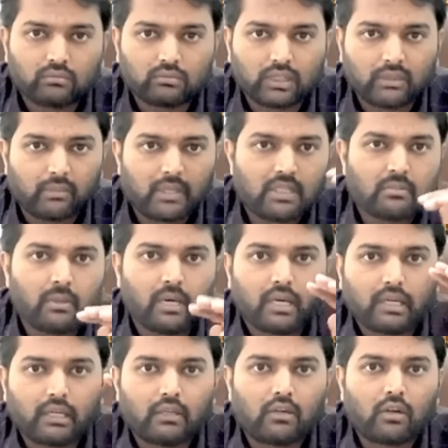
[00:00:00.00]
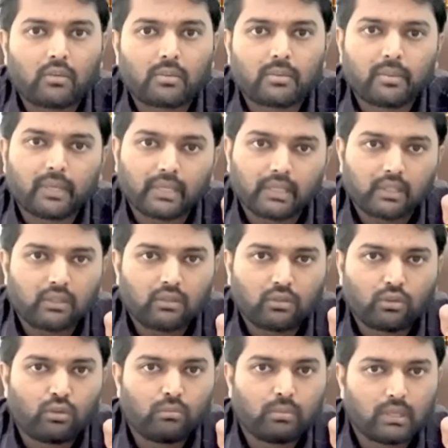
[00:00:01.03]
that means market drops by
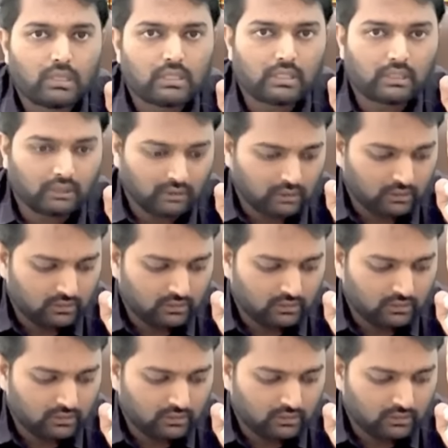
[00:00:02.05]
2%.